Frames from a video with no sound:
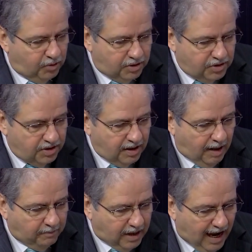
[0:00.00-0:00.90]
Just
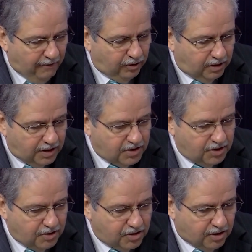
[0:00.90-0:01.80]
to, have a list
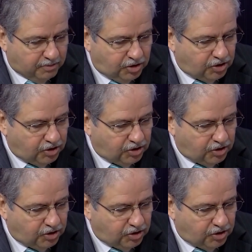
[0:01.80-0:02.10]
here, so I'm just going to